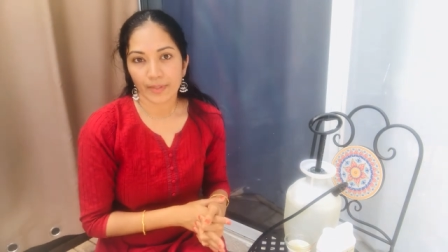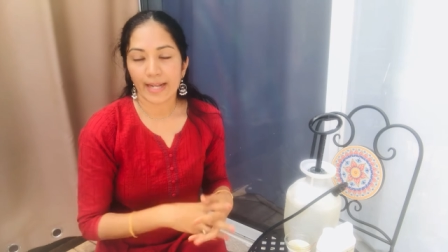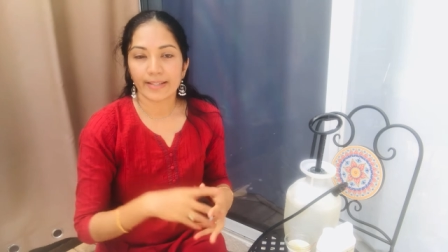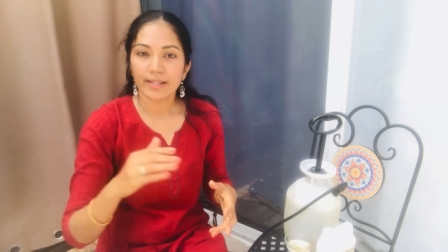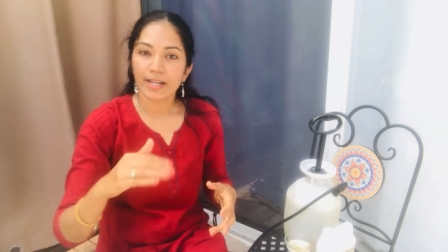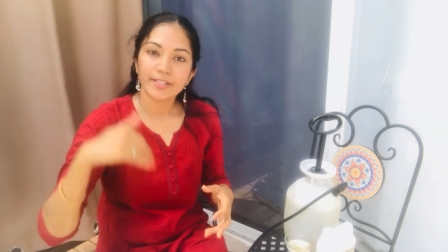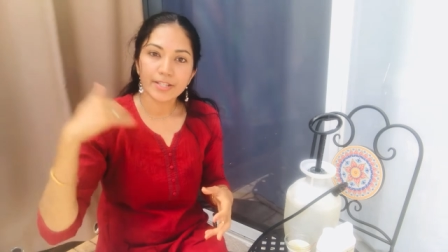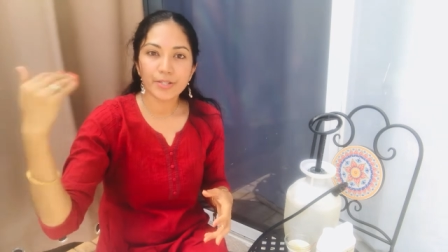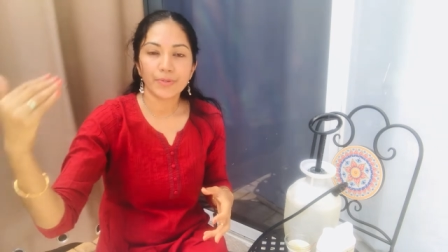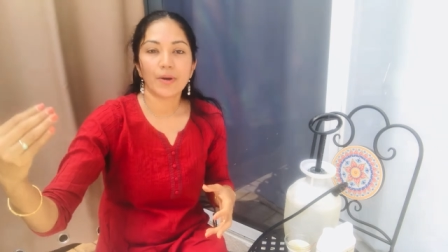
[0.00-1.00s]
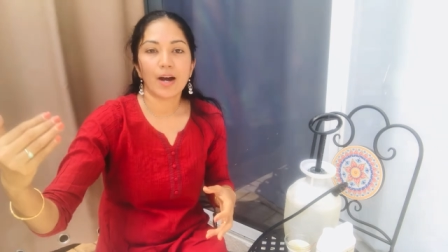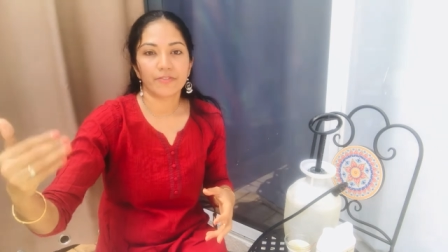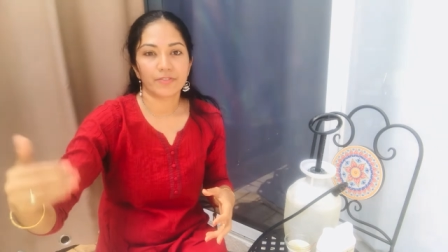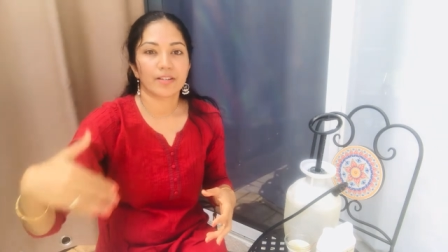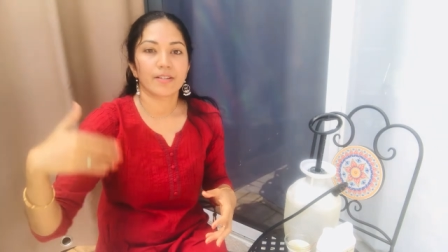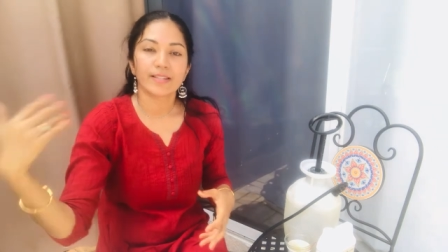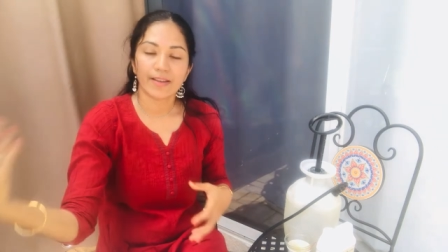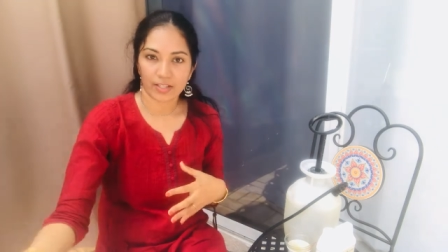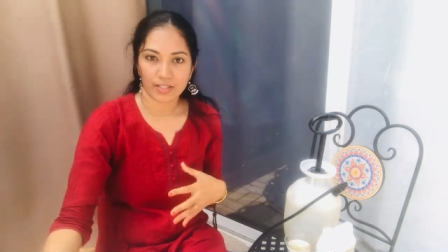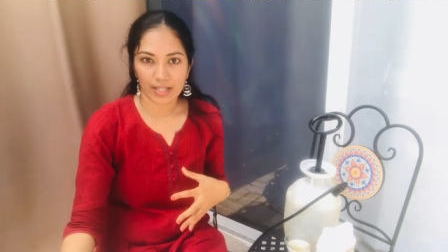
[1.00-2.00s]
and then continue after
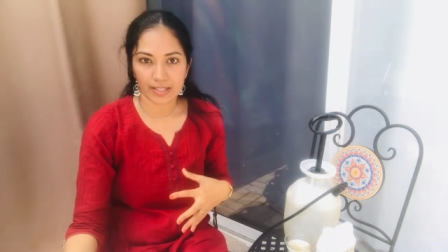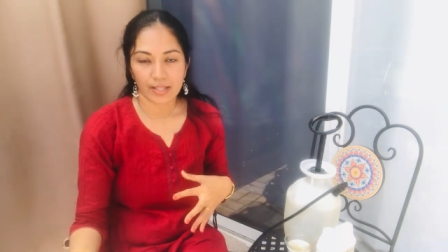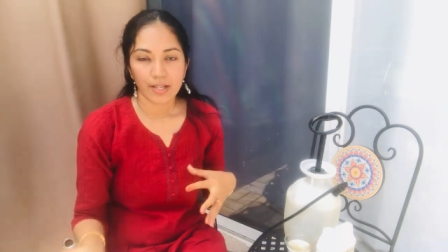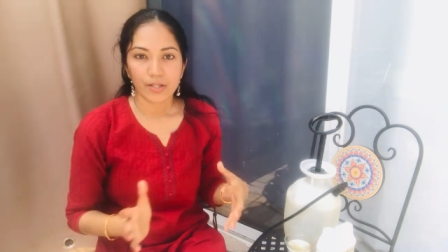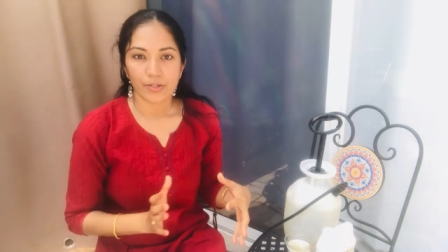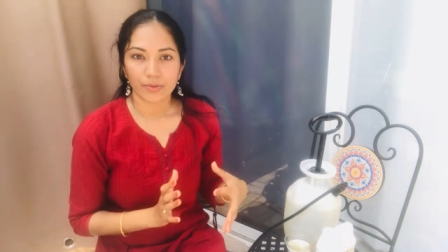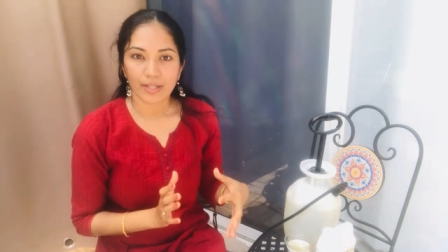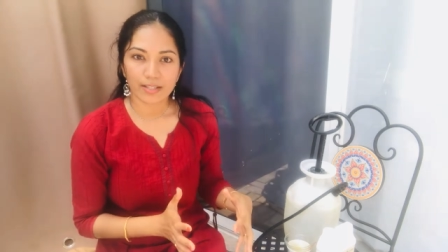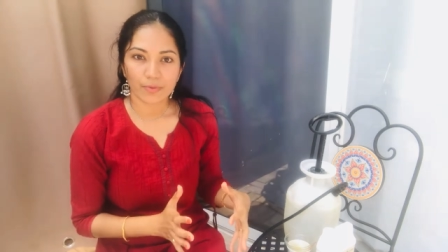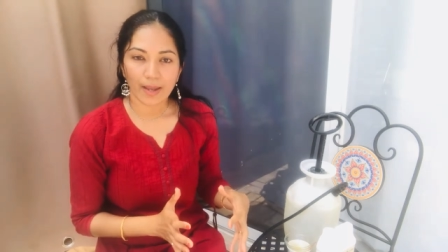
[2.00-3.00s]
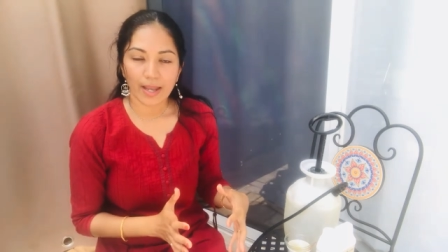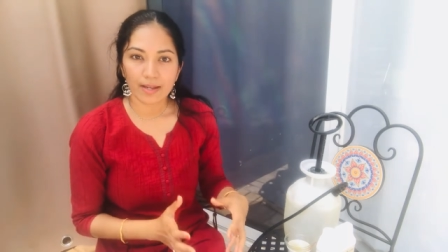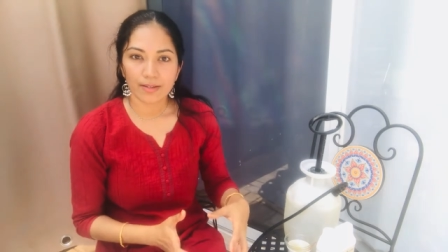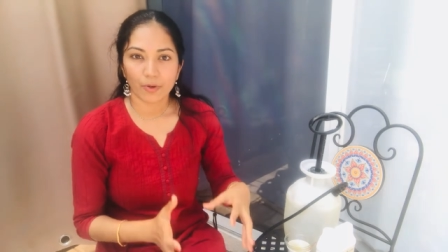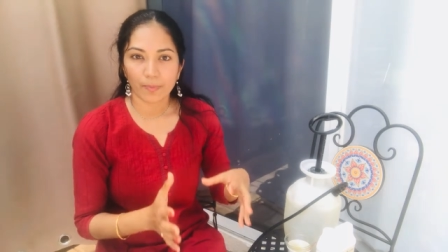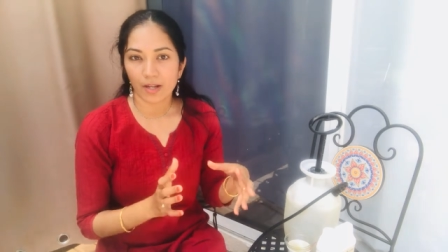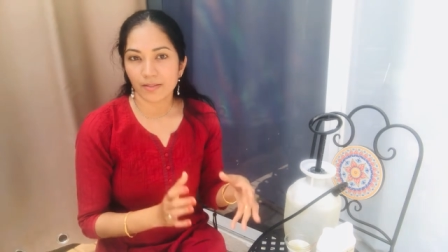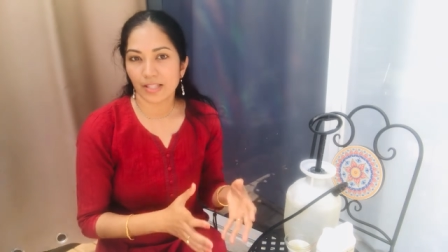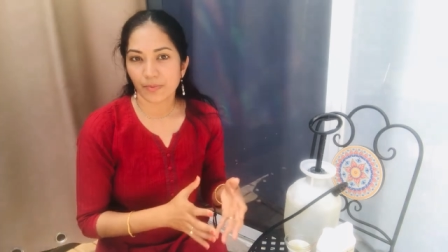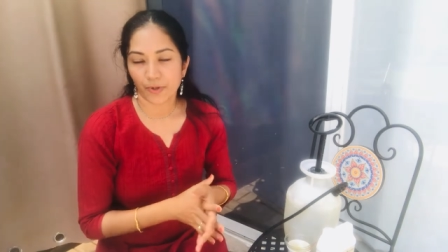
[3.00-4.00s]
seven days so that way your
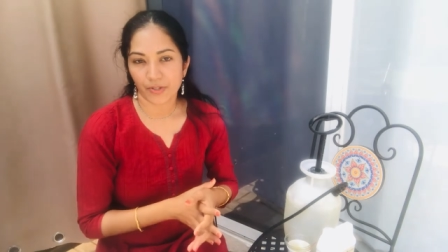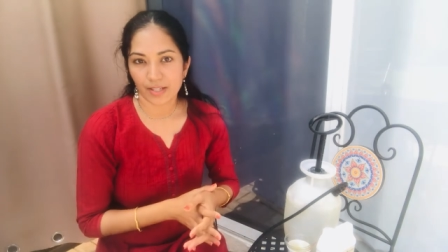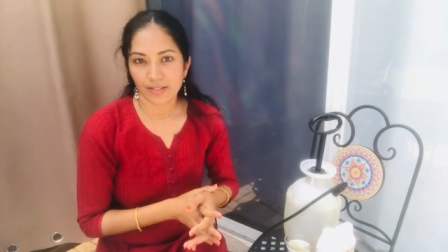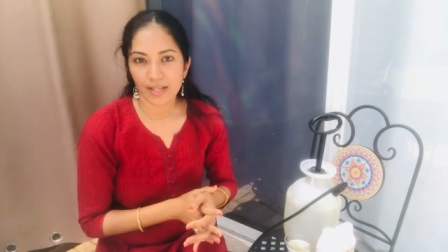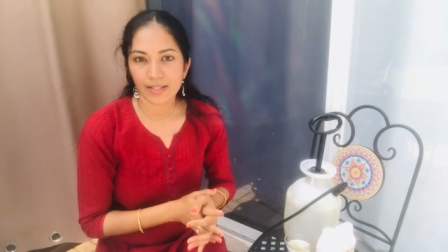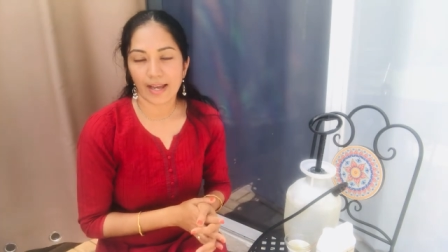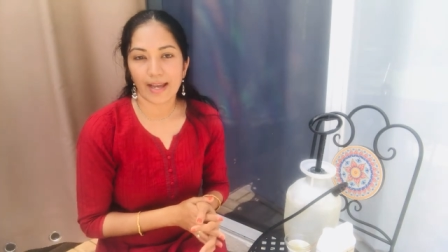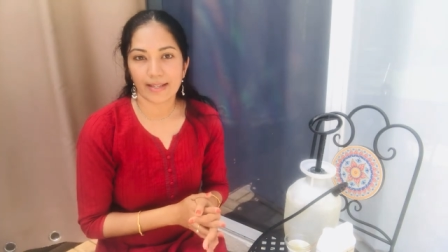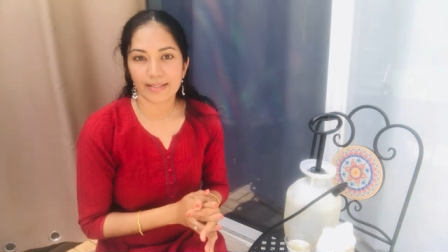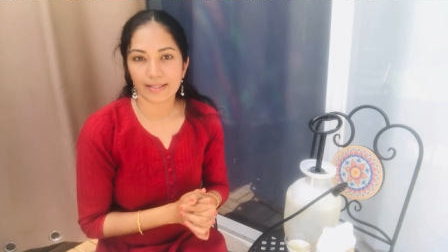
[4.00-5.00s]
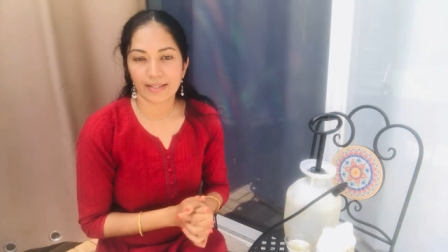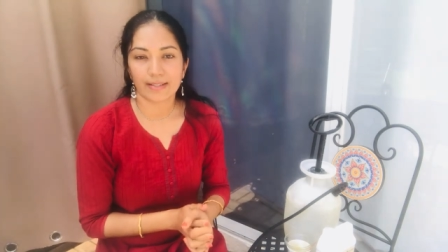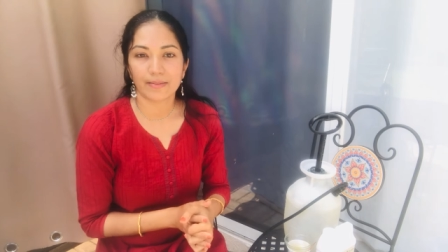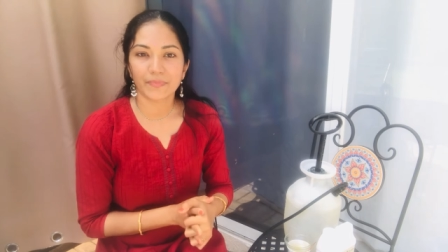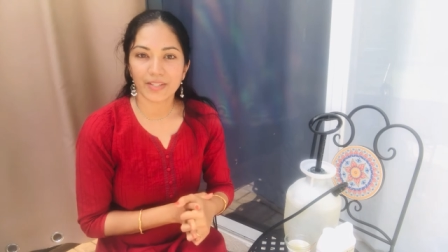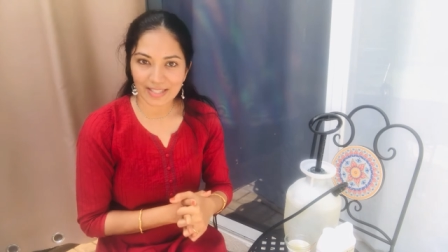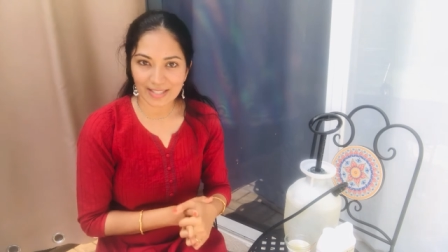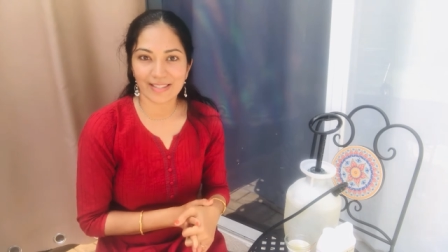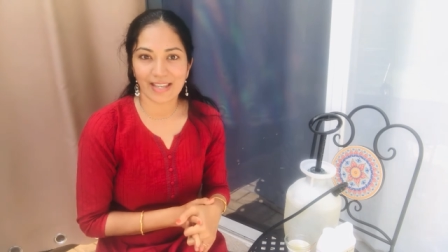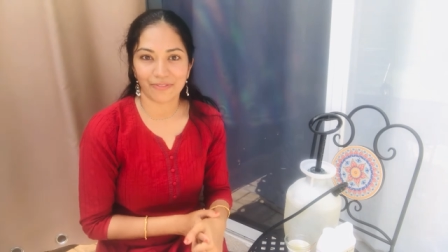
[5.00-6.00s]
plant is protected and uh, it is
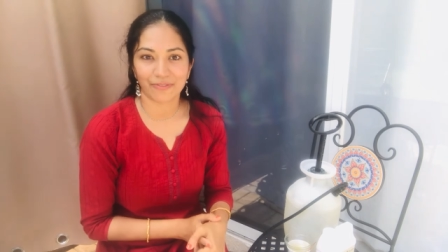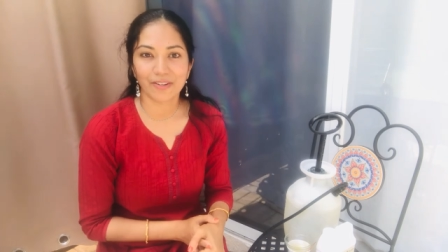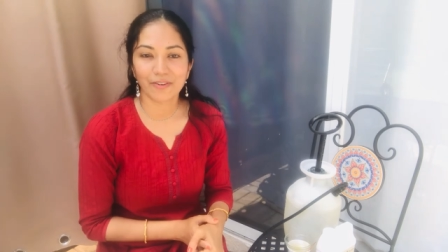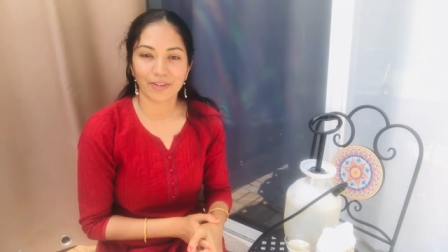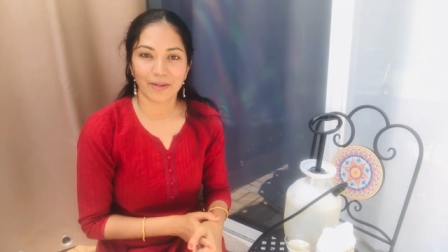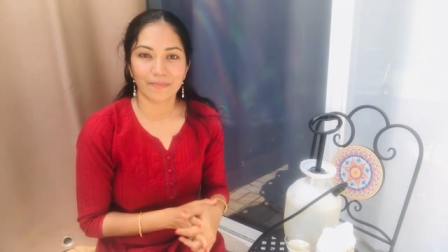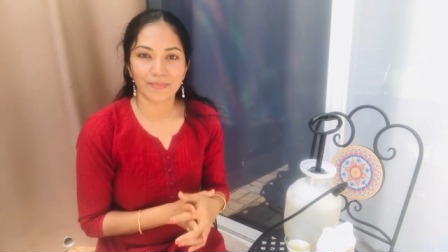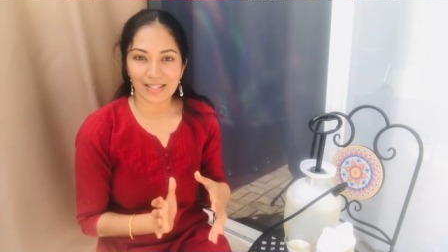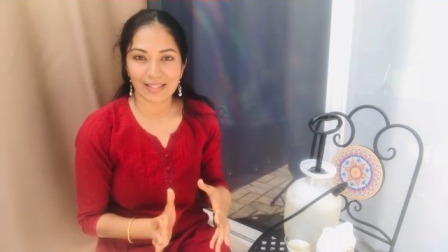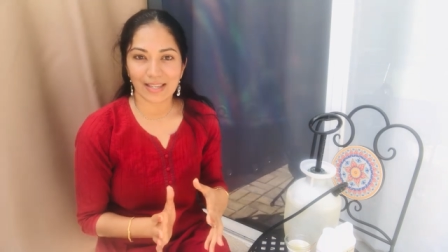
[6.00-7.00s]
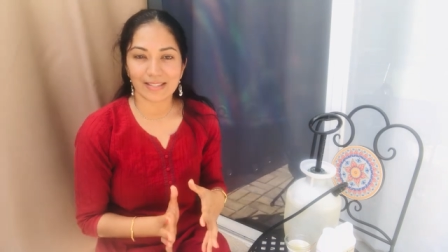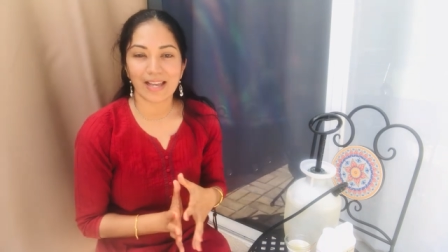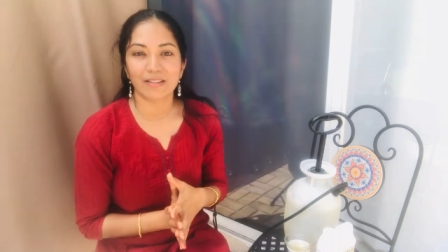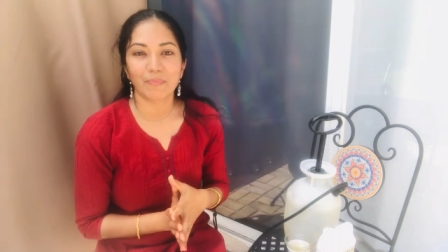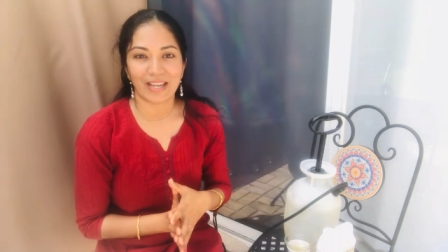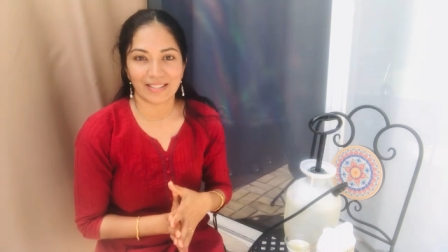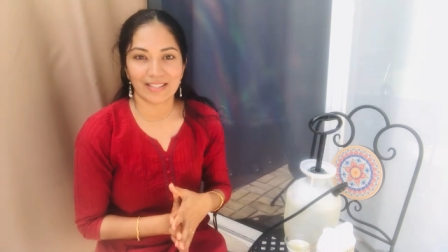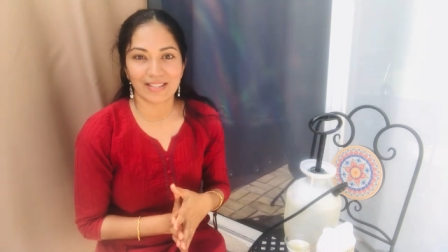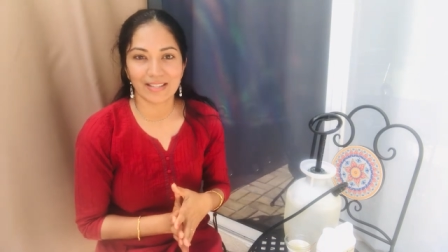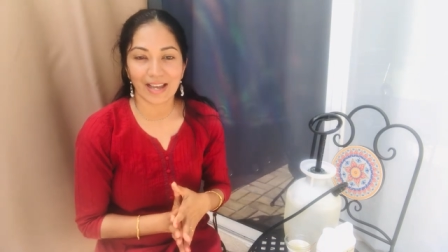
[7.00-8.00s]
safe from insects and
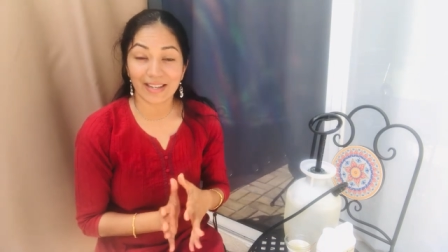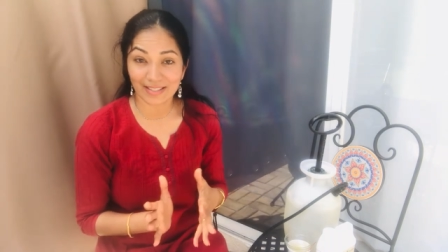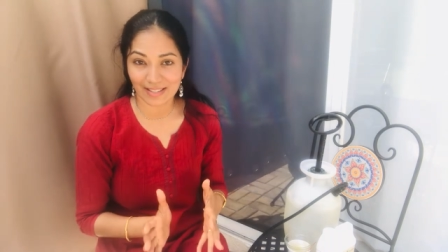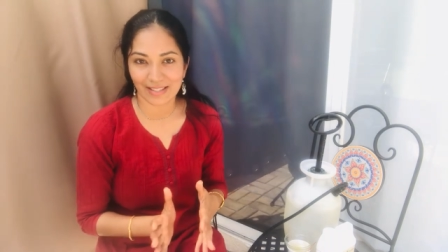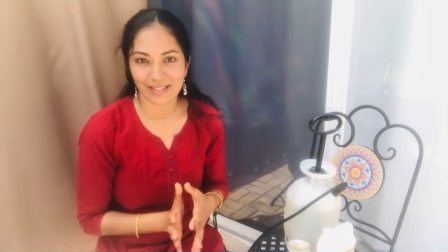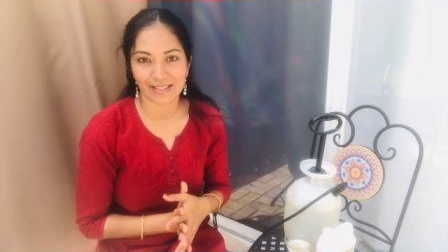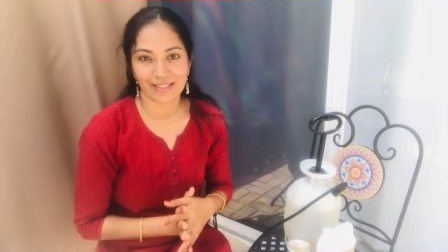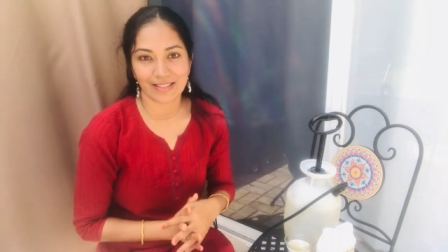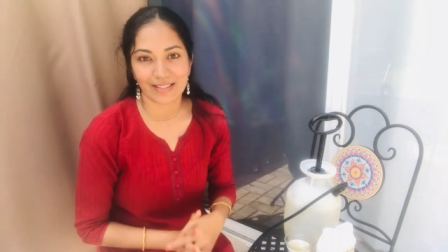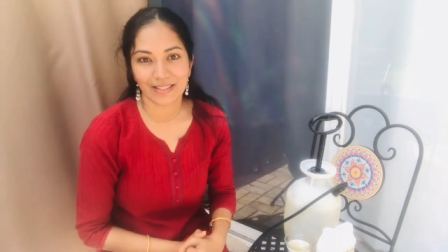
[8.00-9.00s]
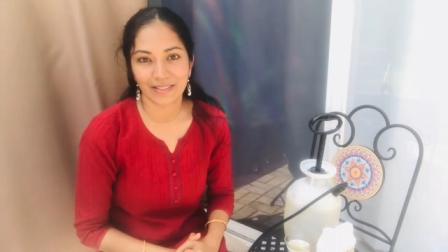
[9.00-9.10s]
pests and diseases